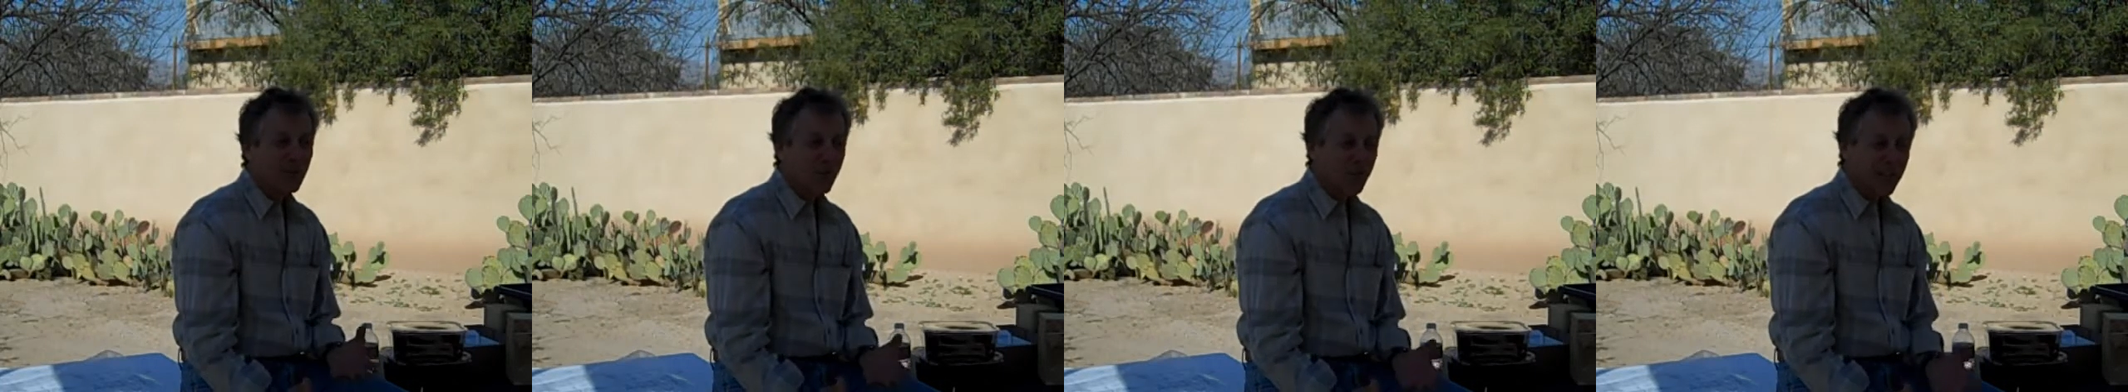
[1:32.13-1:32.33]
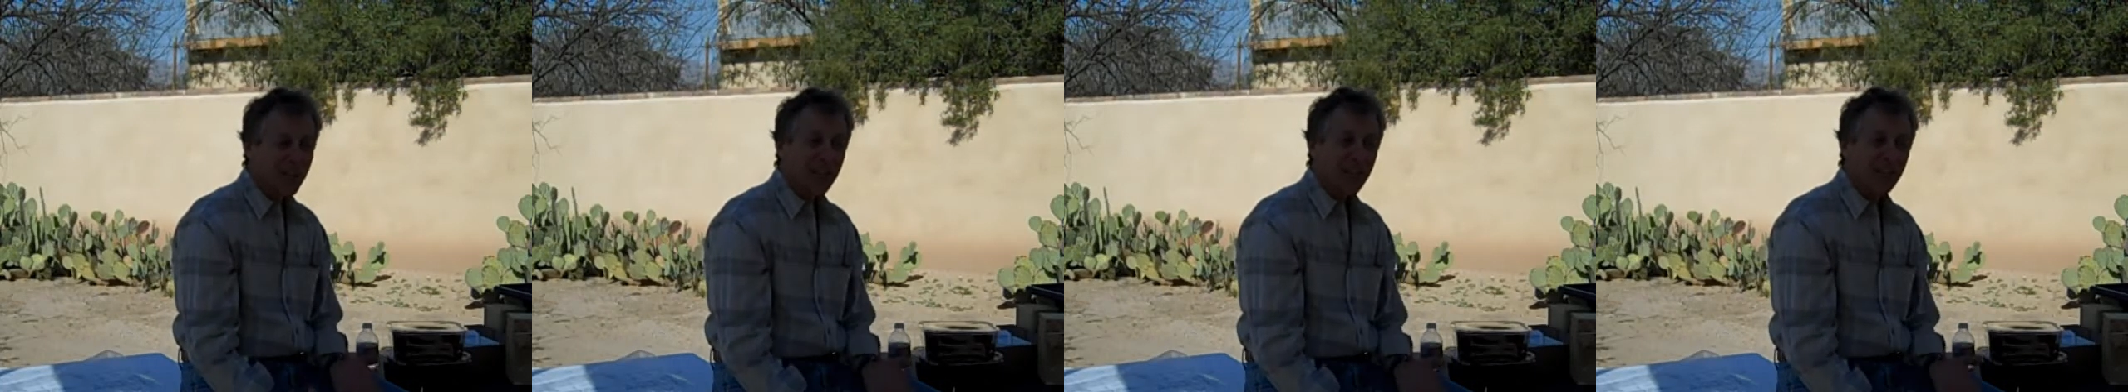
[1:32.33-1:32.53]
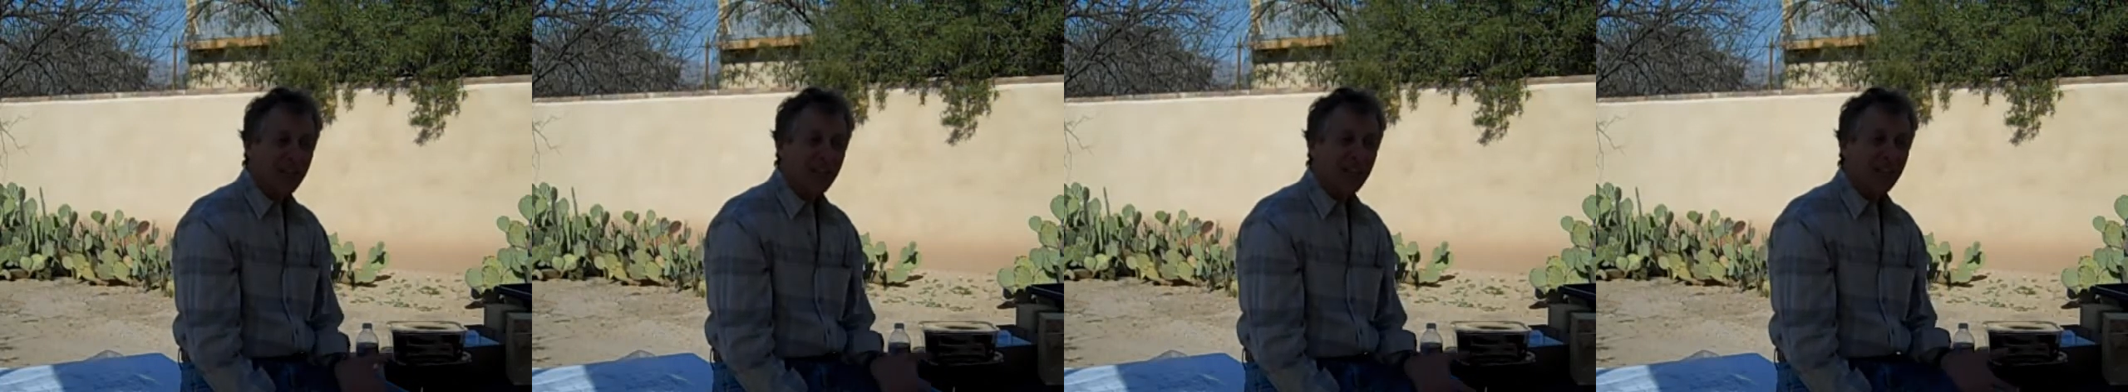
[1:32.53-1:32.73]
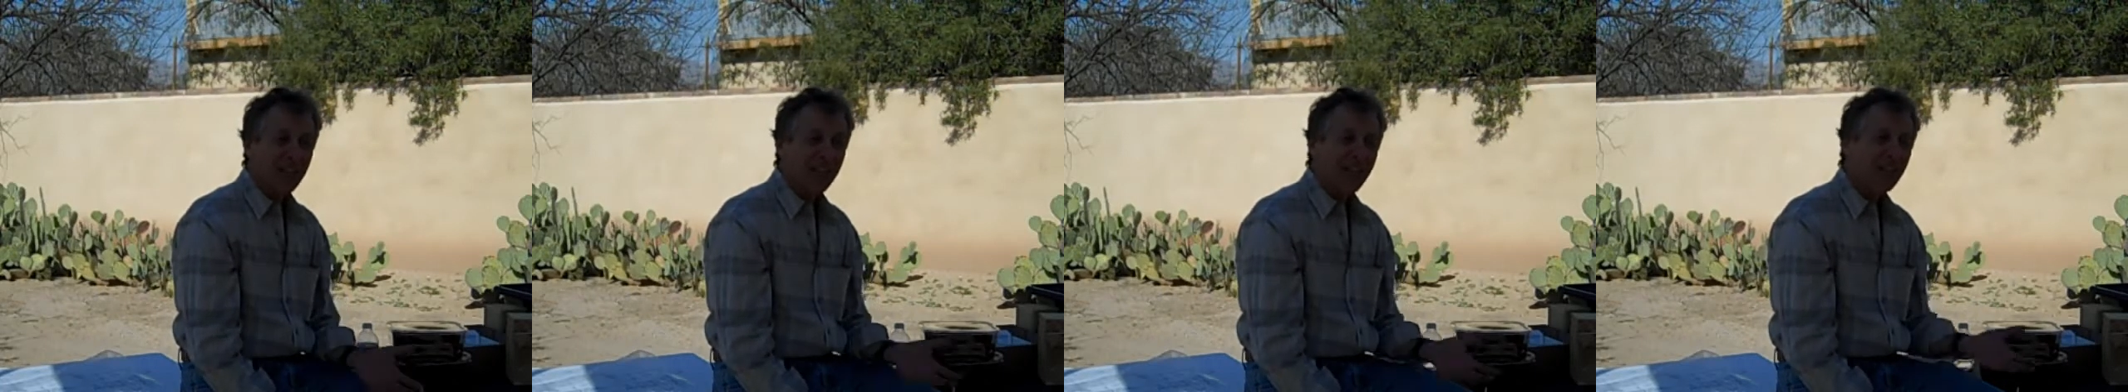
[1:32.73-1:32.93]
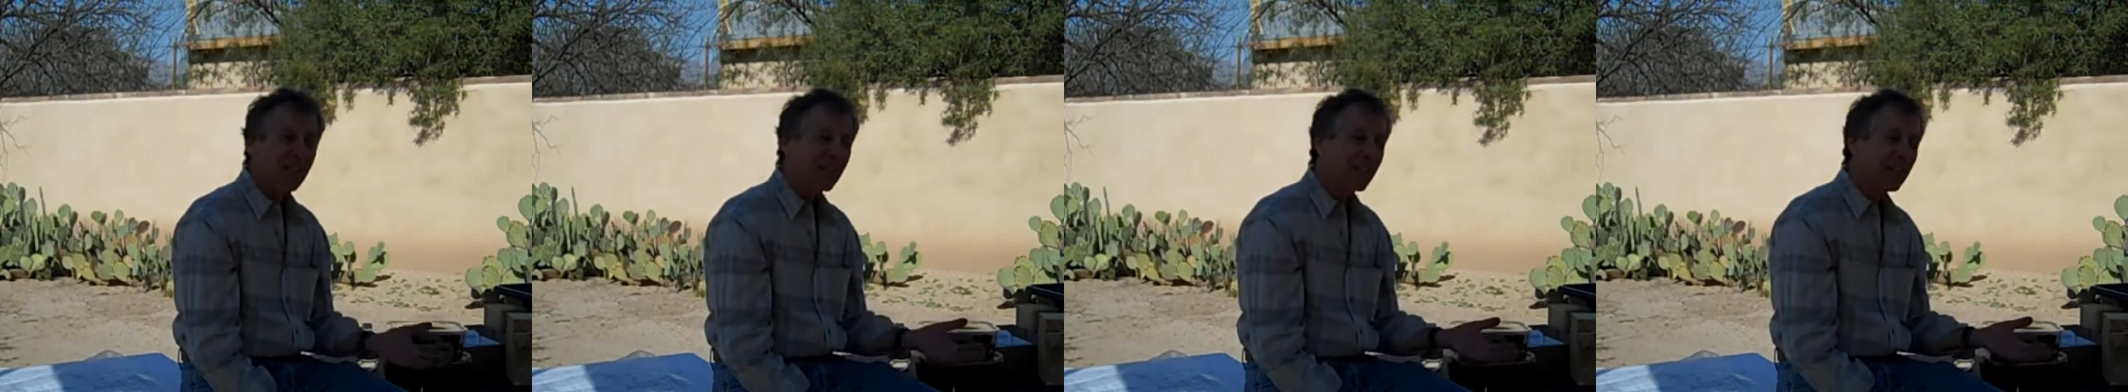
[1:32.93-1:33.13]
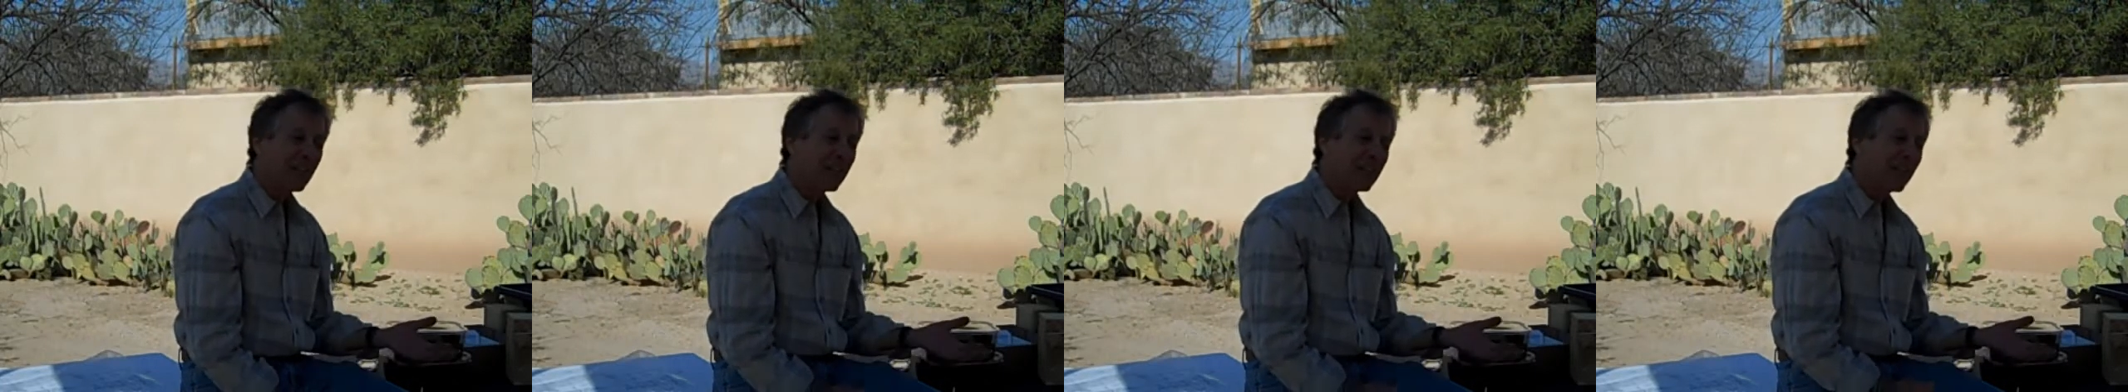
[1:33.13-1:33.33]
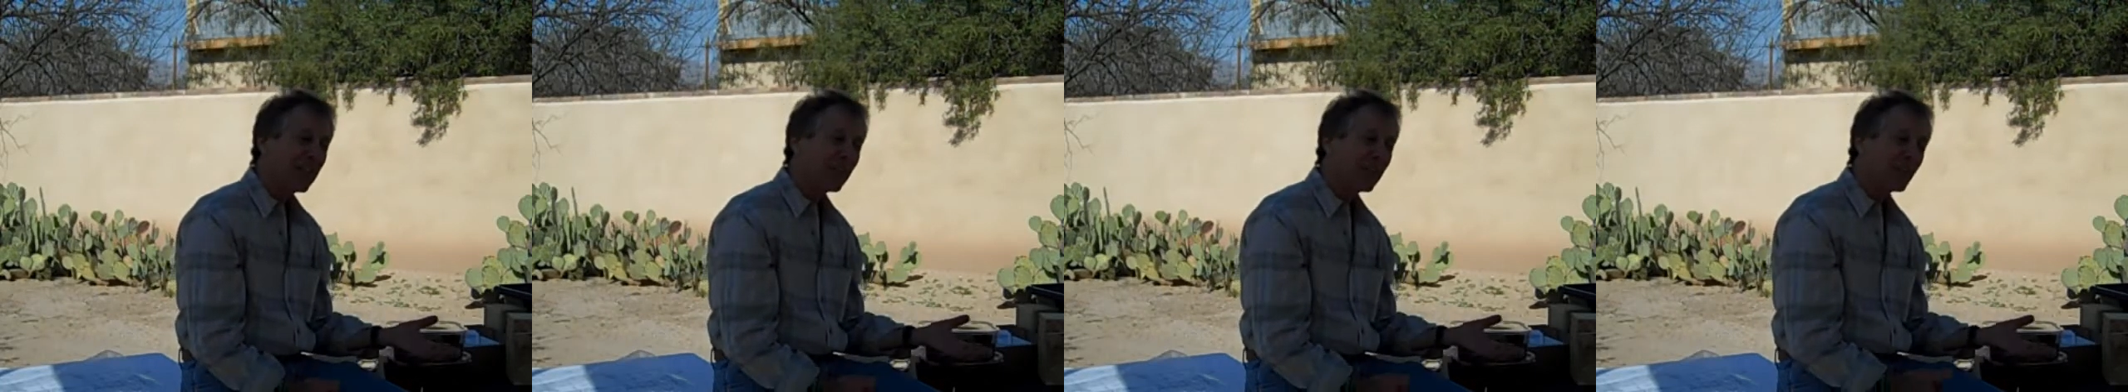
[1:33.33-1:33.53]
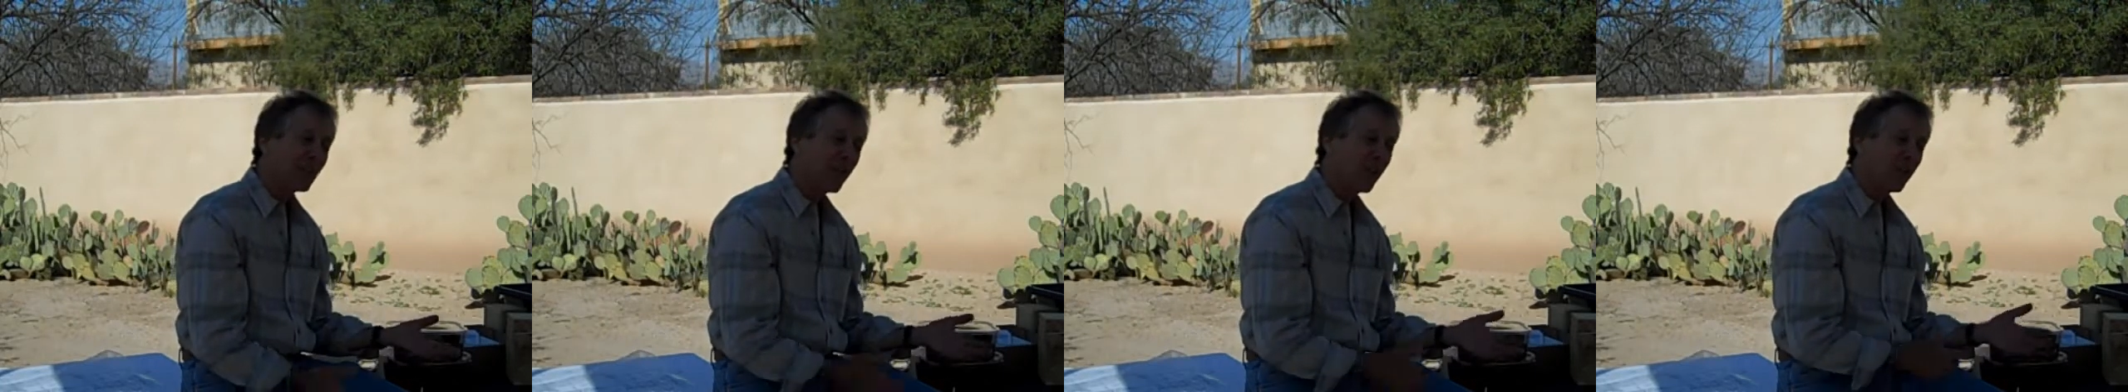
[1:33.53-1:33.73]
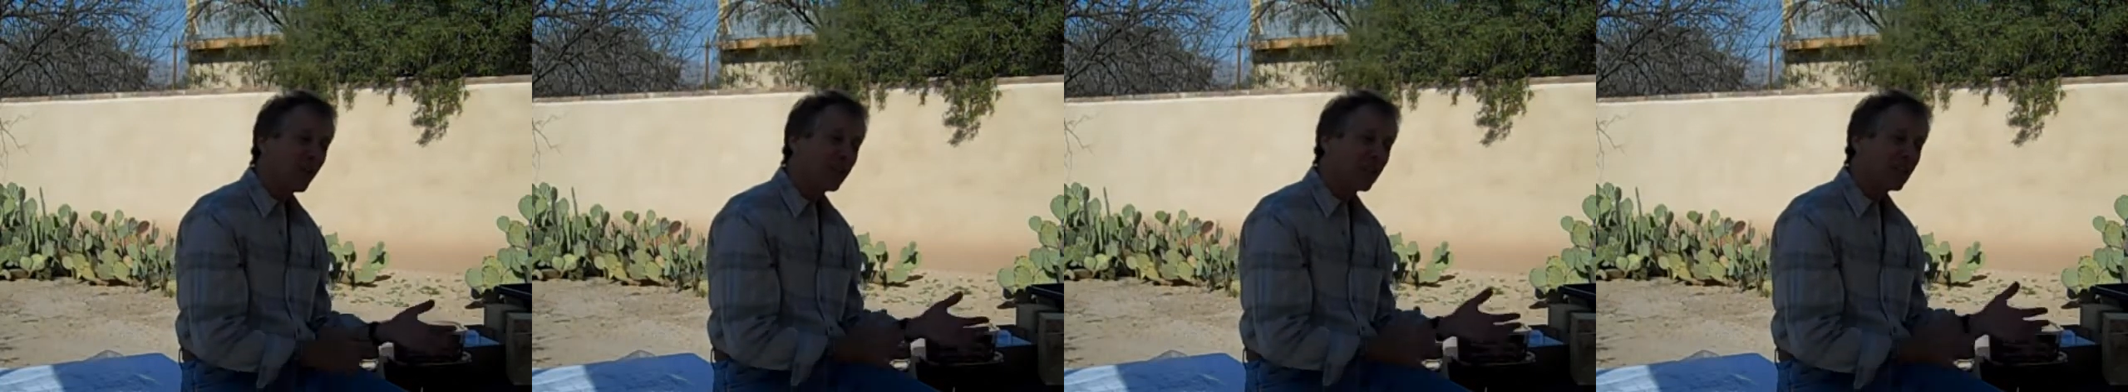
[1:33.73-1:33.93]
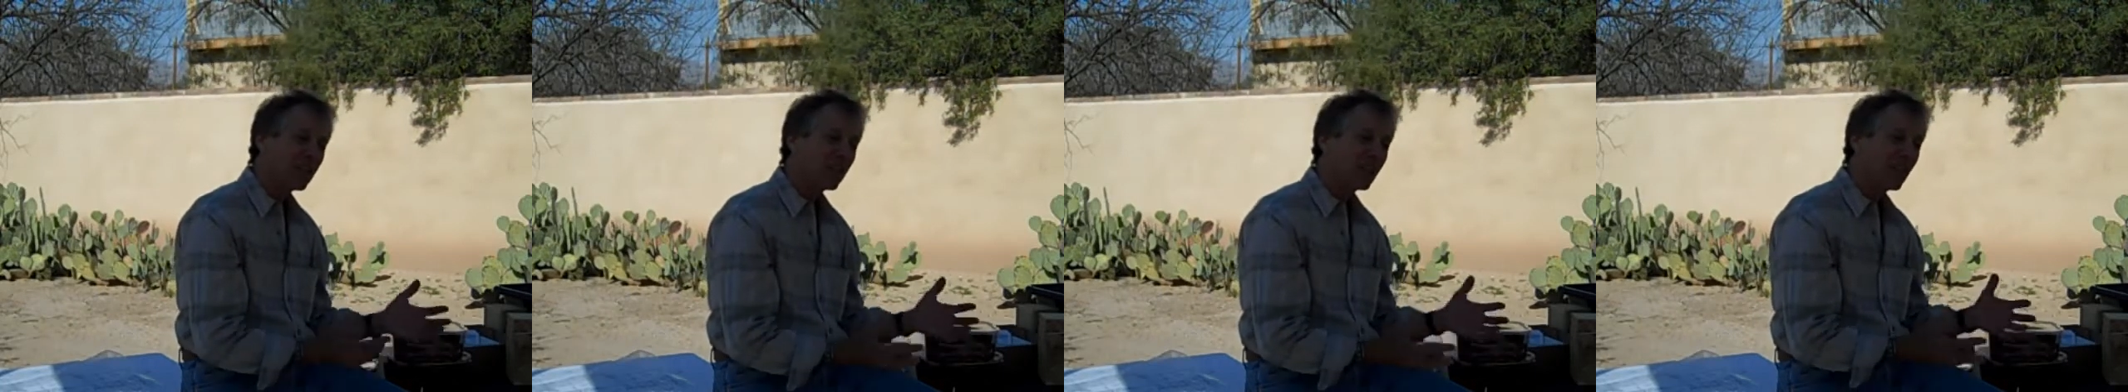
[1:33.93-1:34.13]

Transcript: real, and even though it